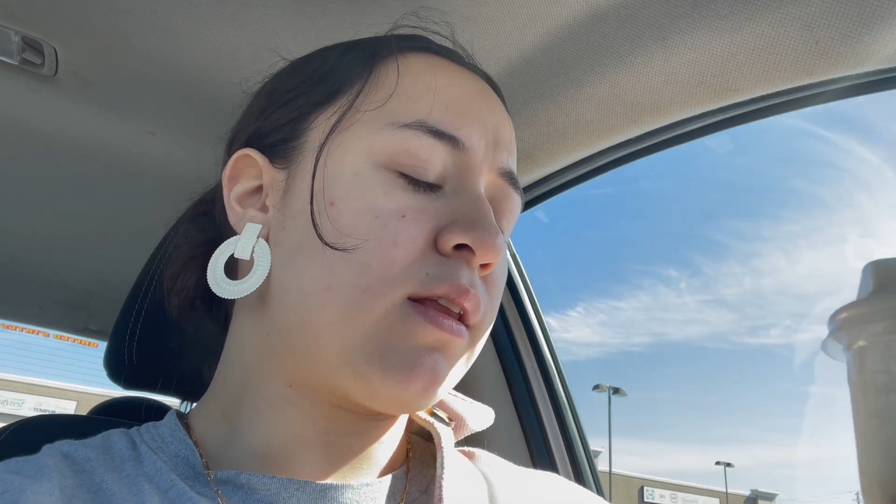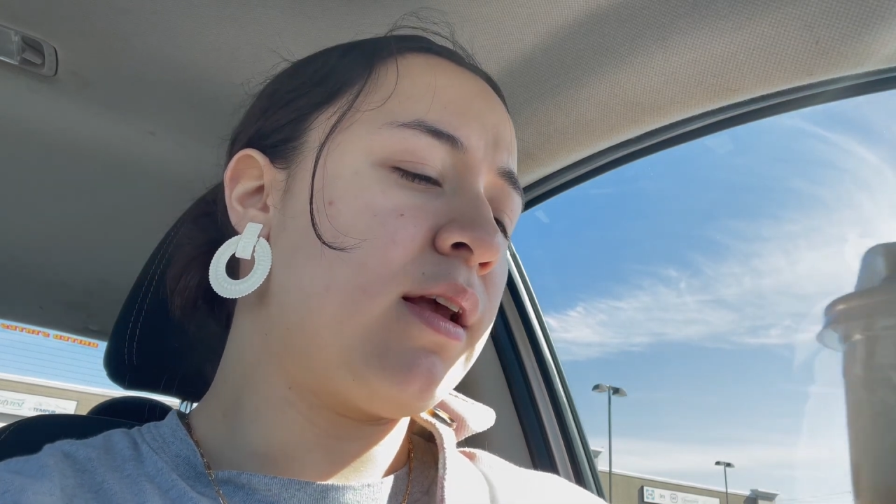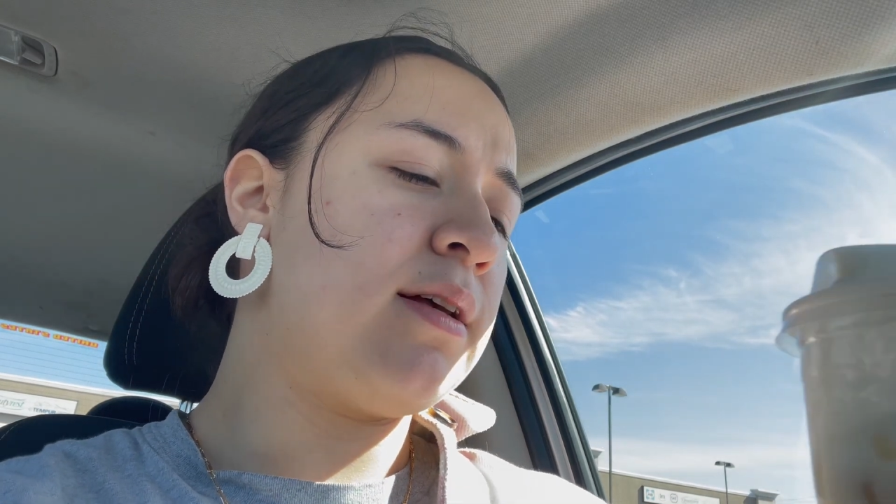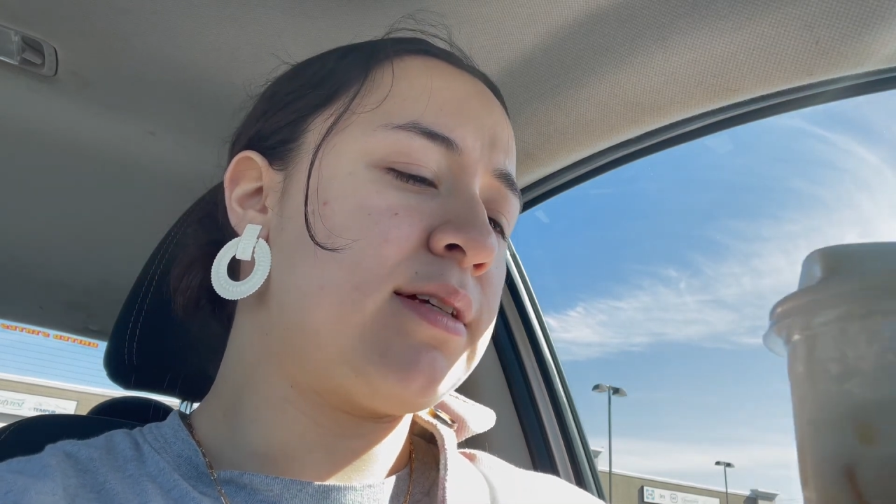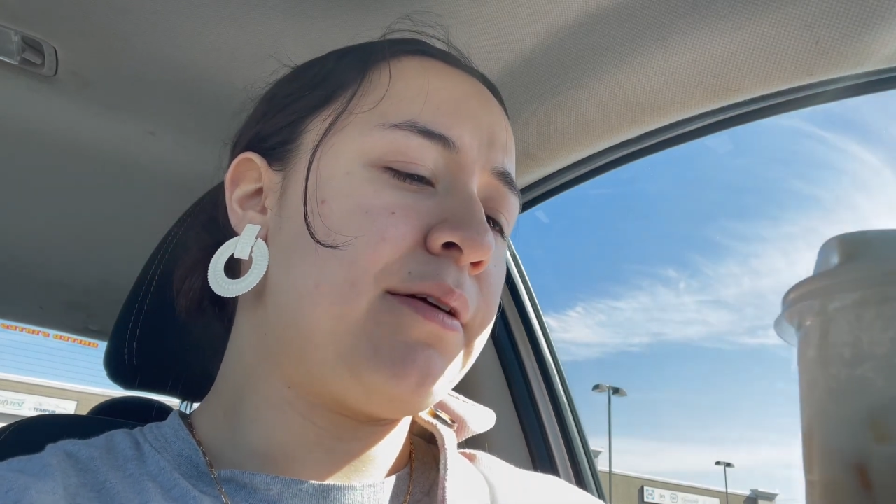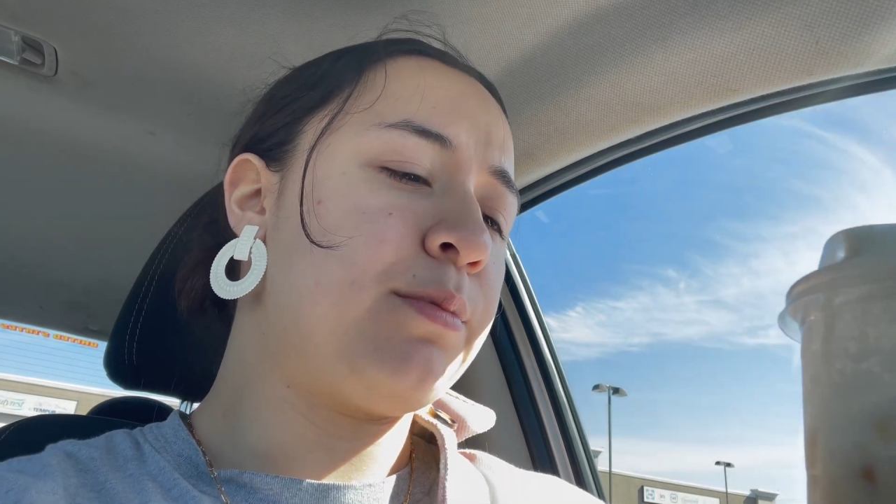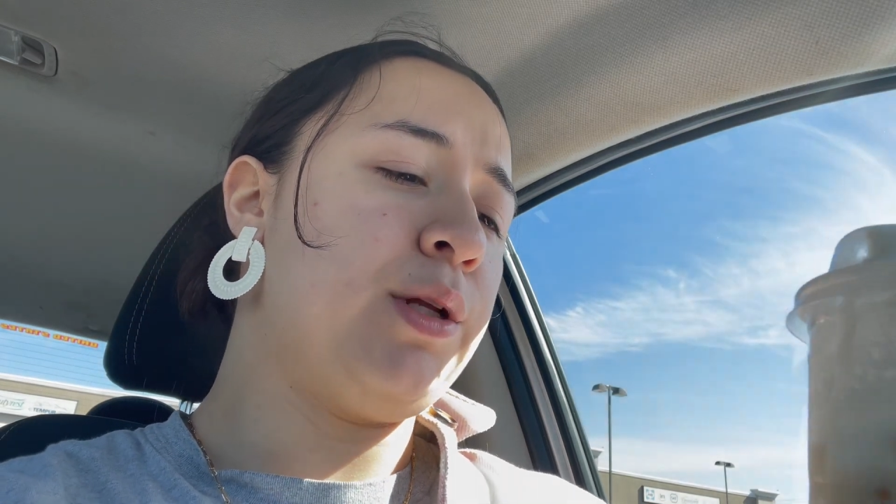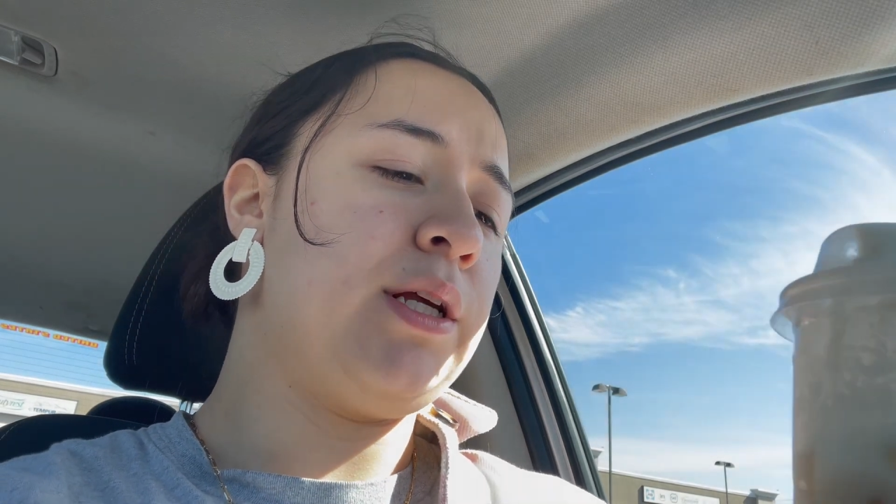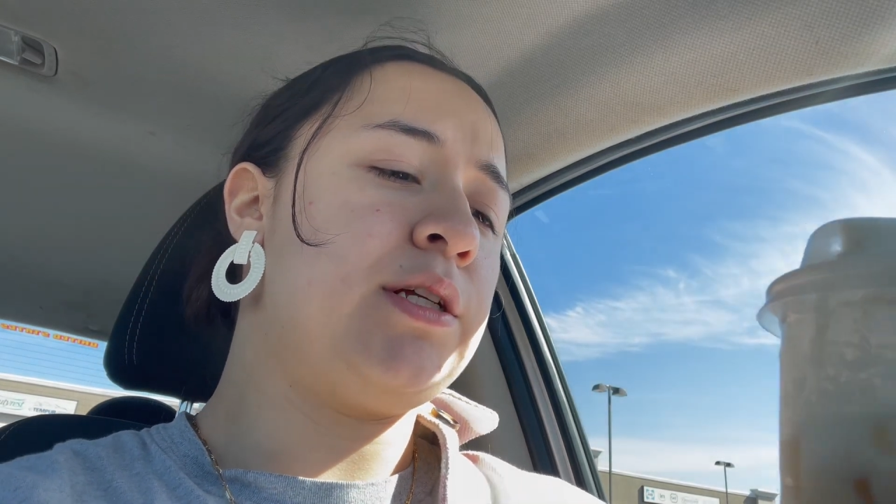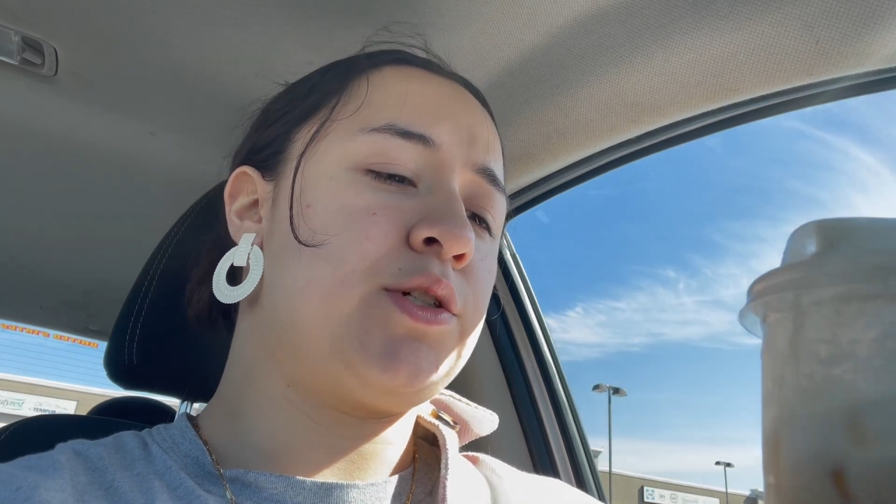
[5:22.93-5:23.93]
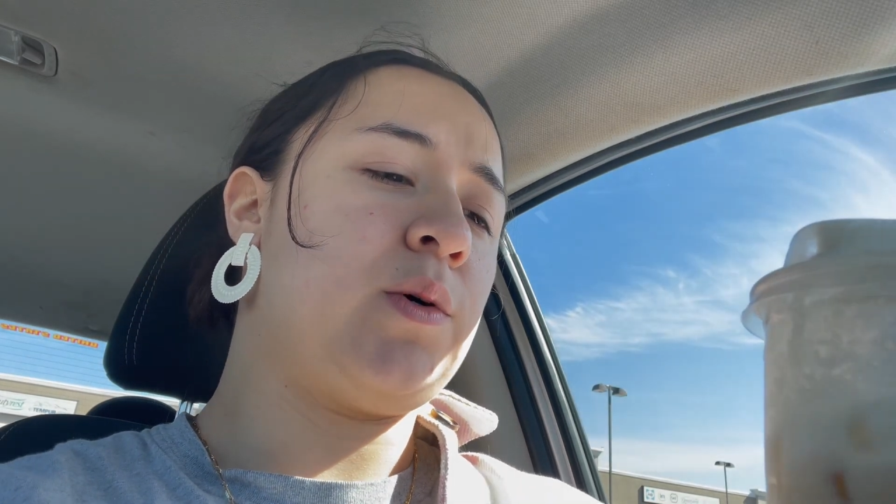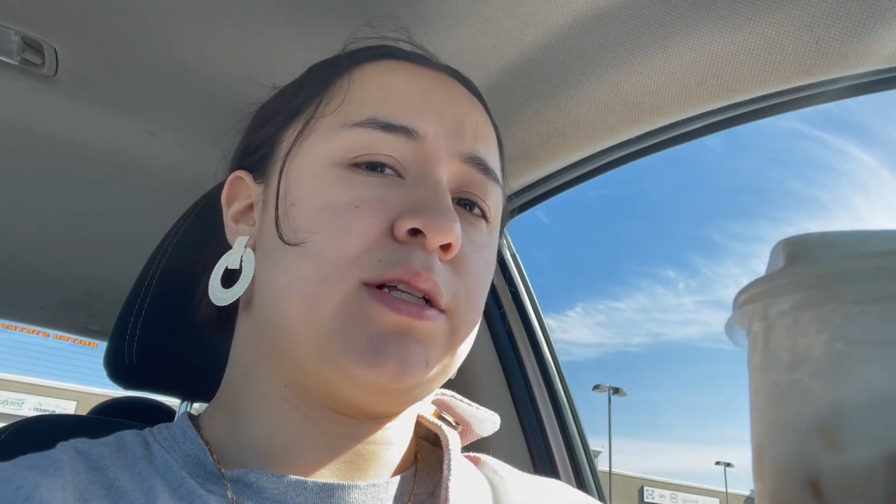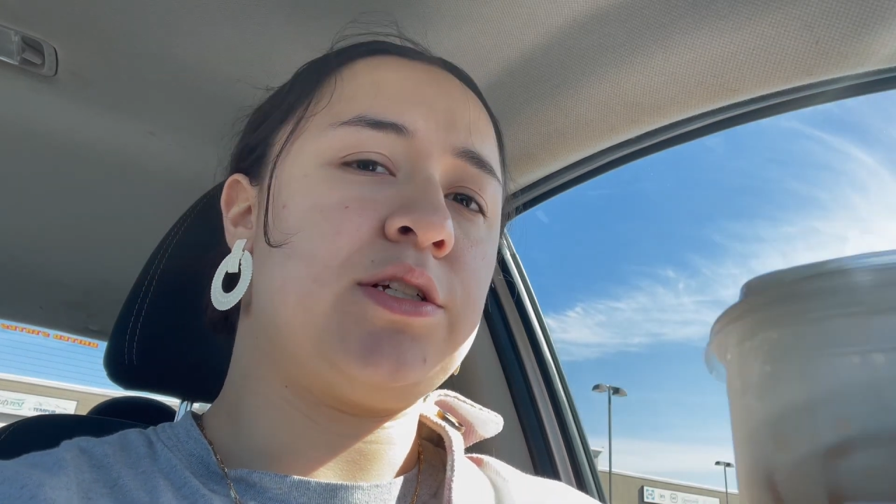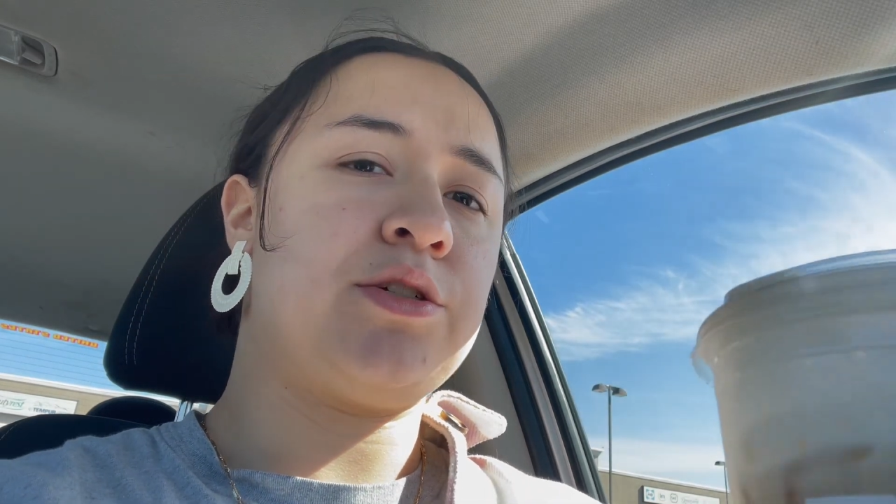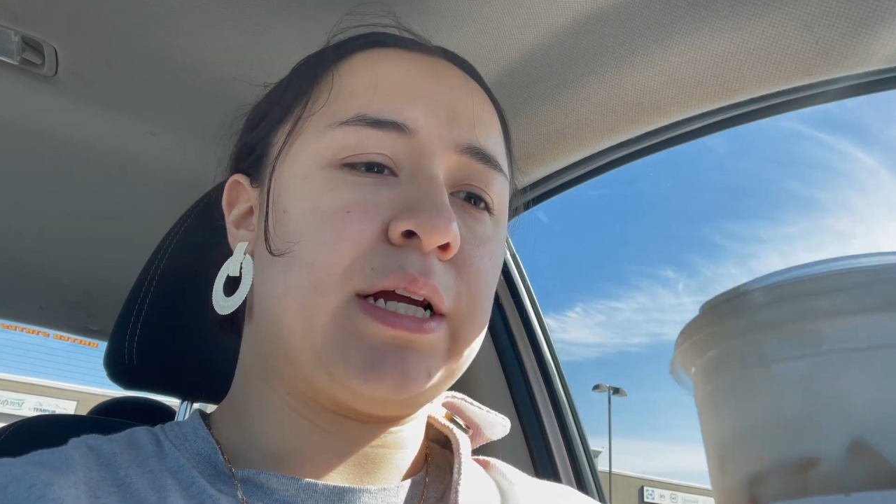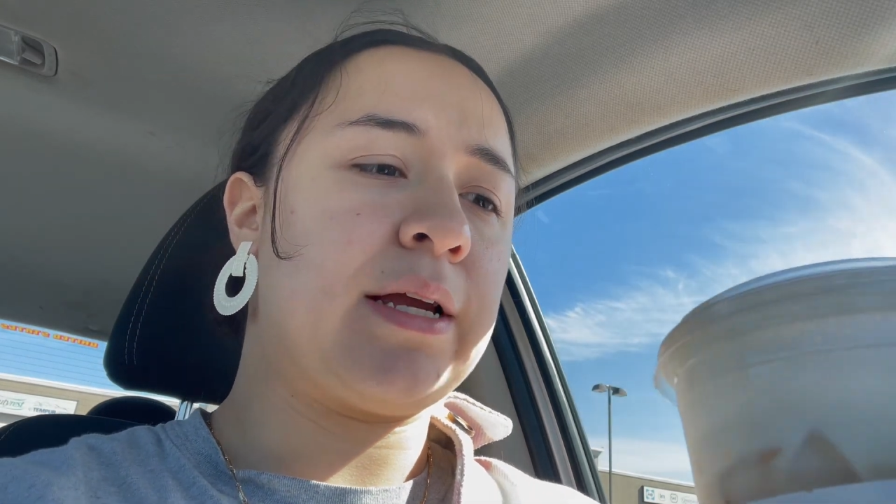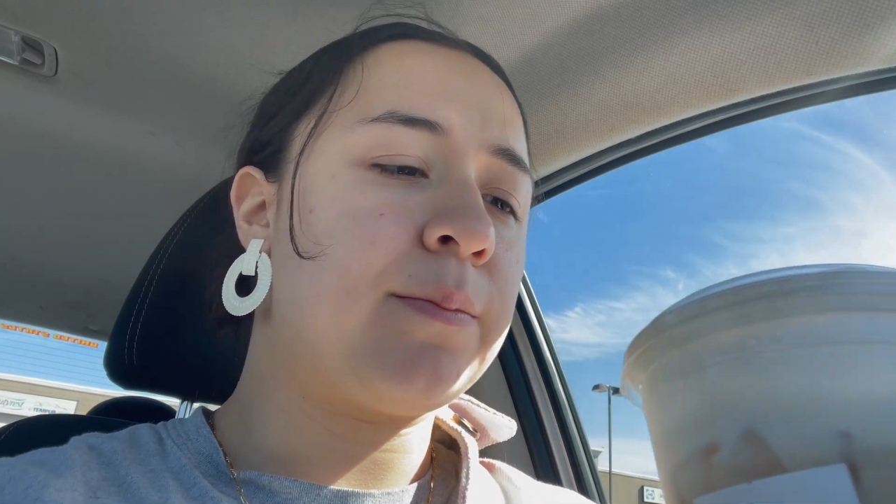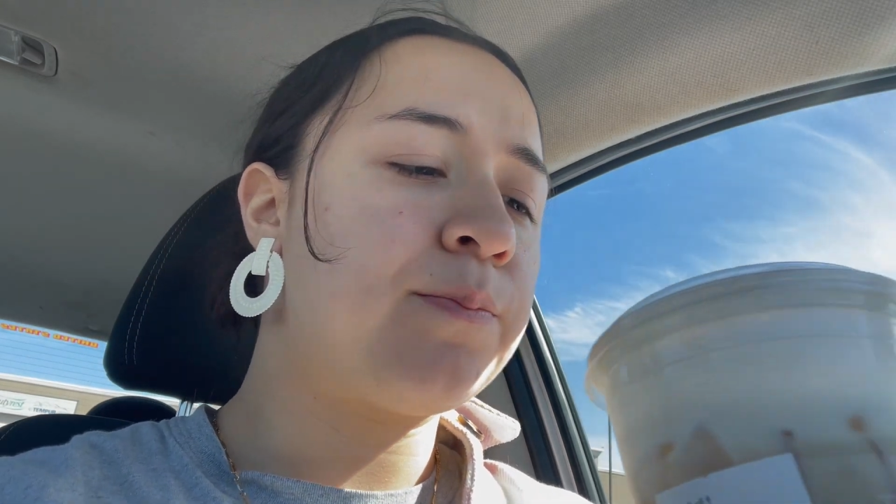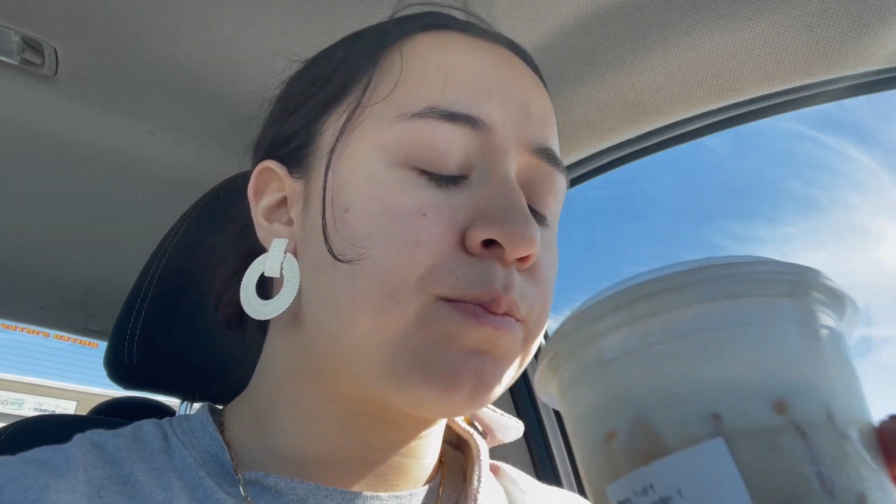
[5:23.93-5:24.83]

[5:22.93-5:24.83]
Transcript: because I really enjoyed this drink.